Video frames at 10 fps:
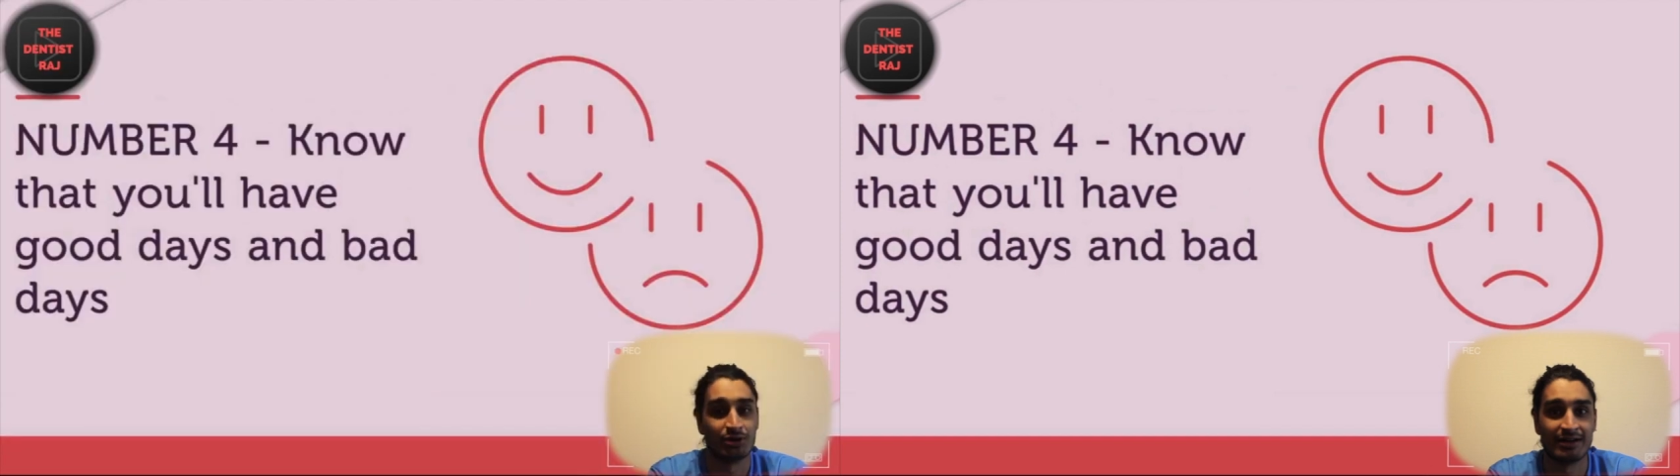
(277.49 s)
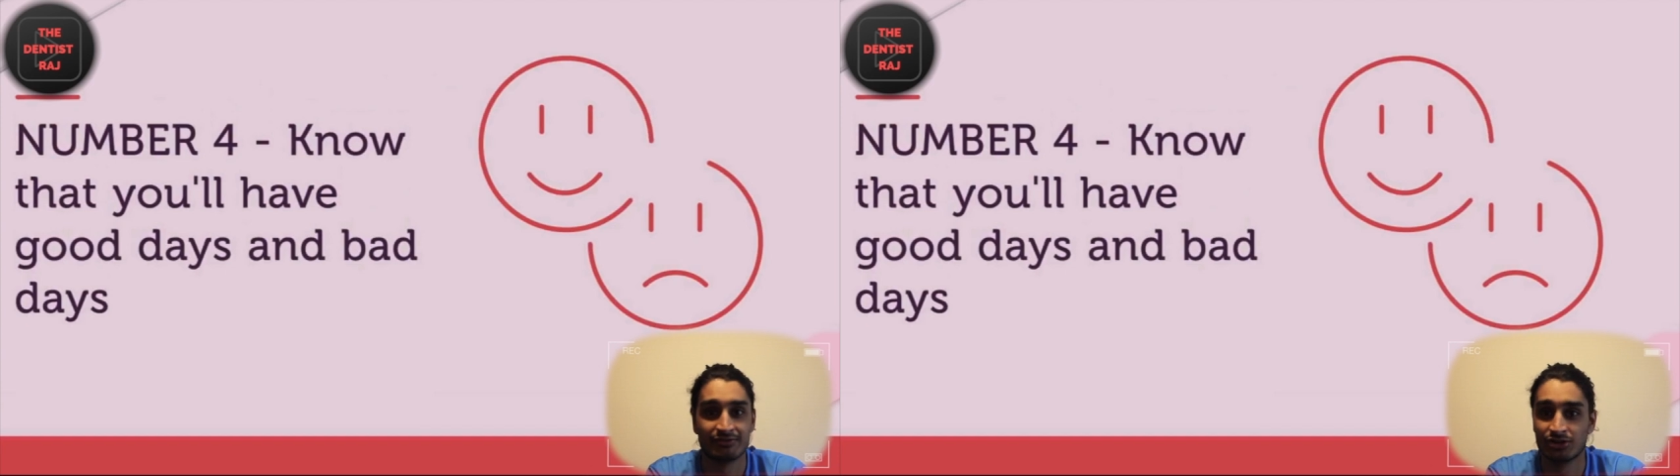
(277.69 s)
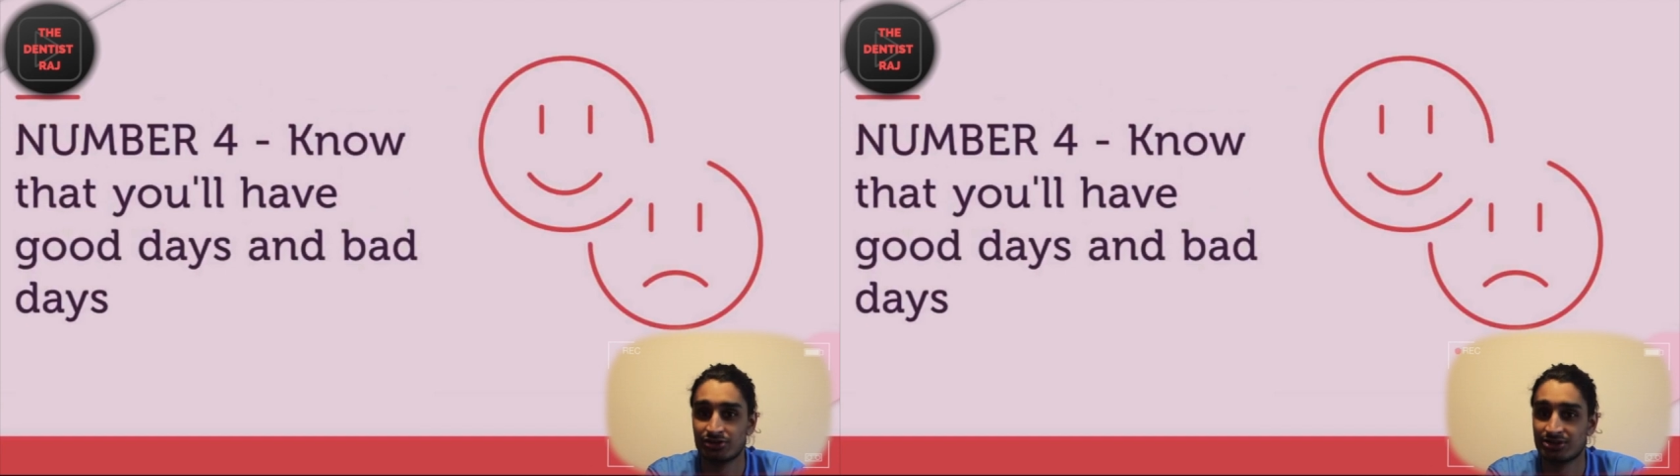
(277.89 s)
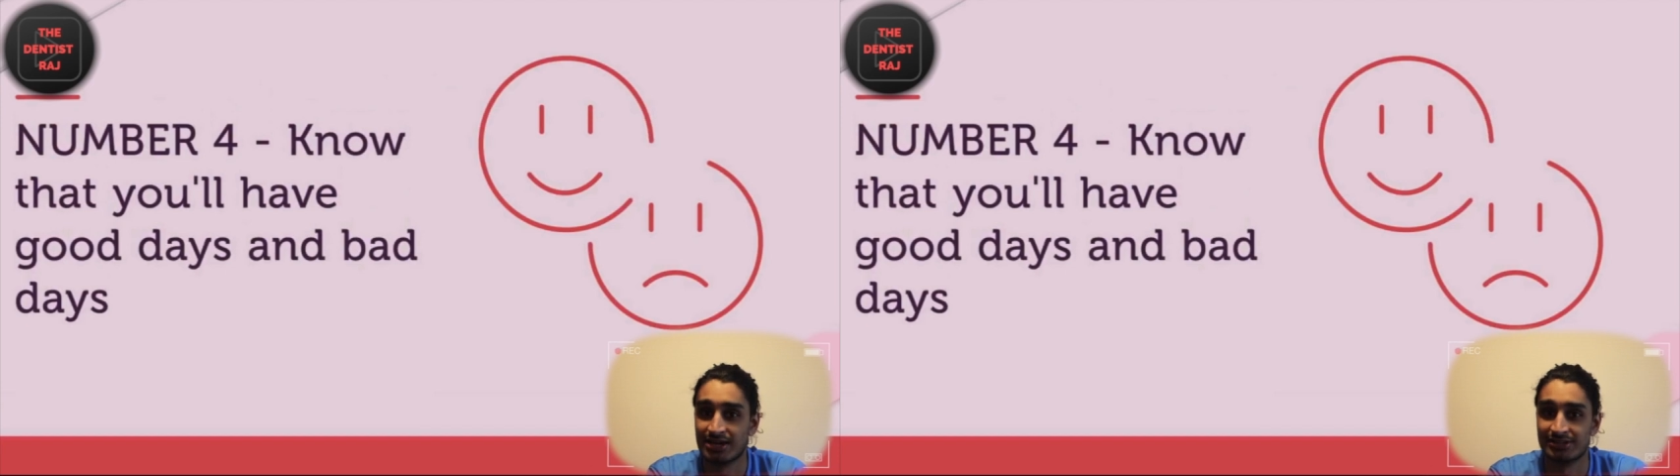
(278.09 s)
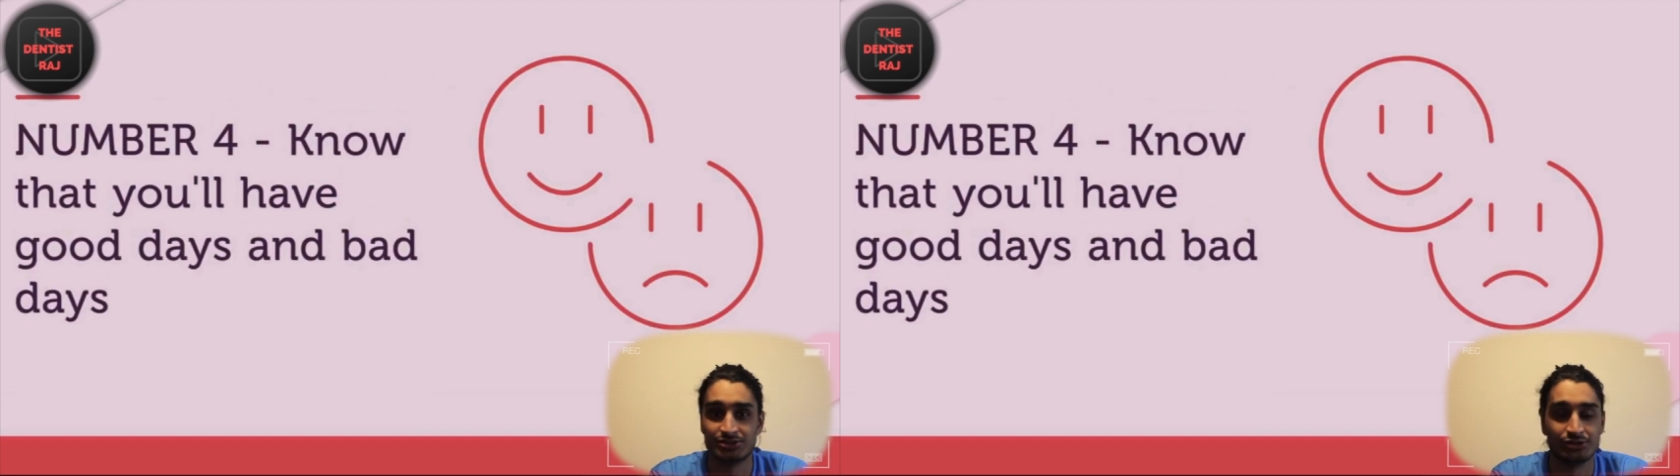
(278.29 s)
you'll have good
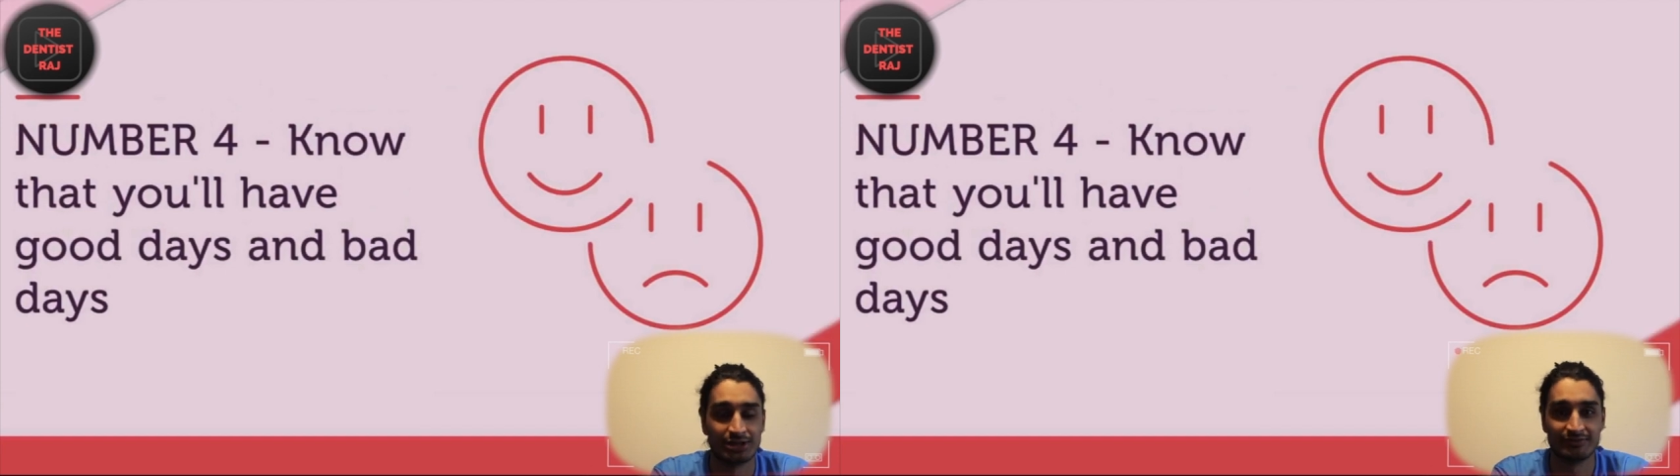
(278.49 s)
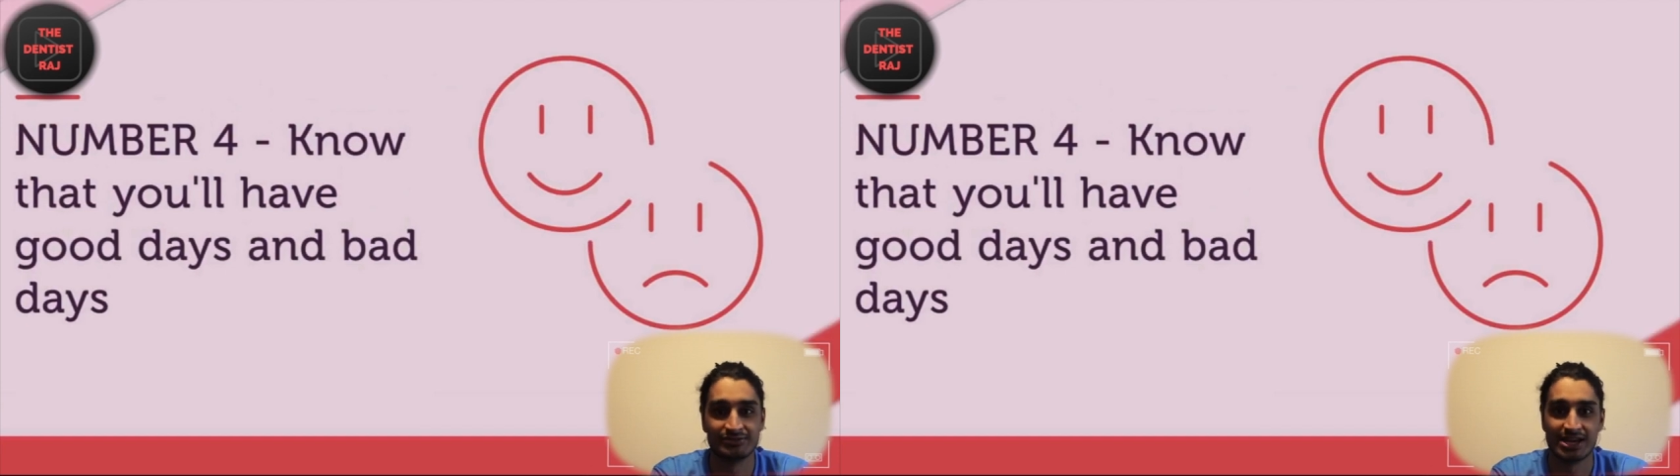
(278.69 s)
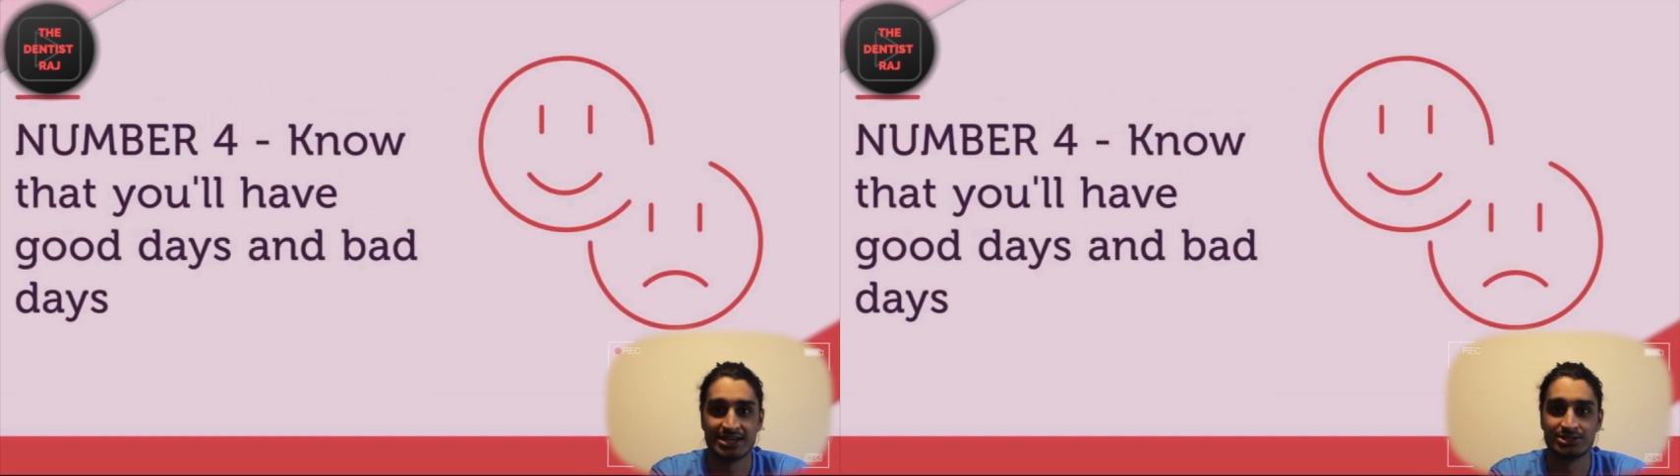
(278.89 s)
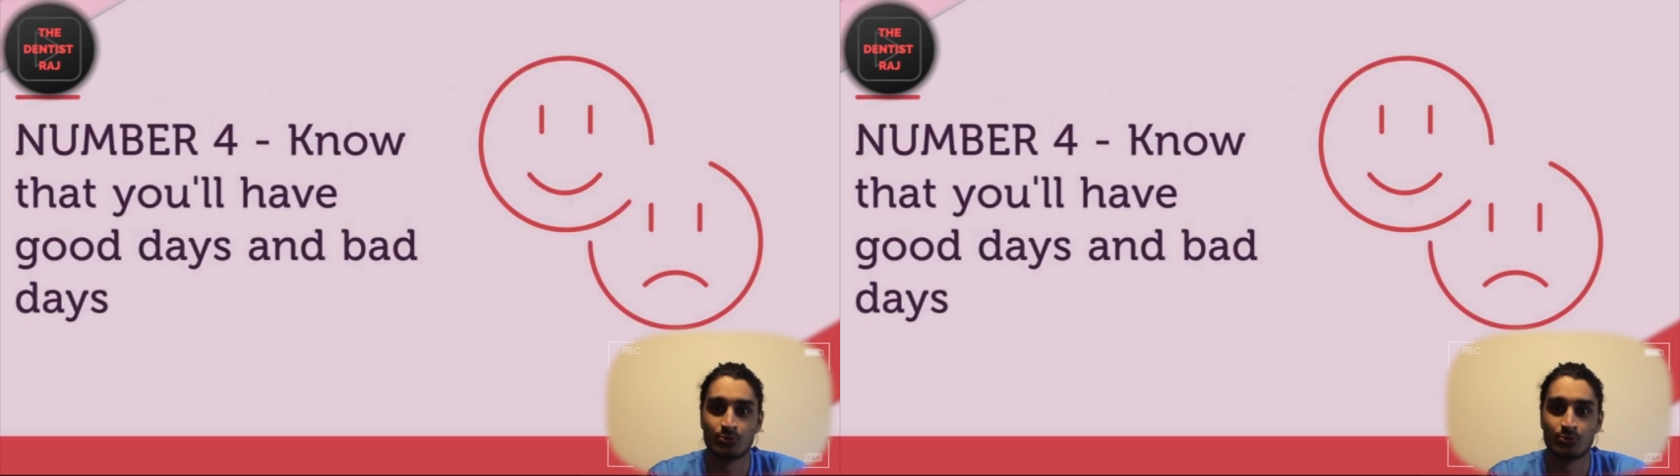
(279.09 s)
days. You'll have days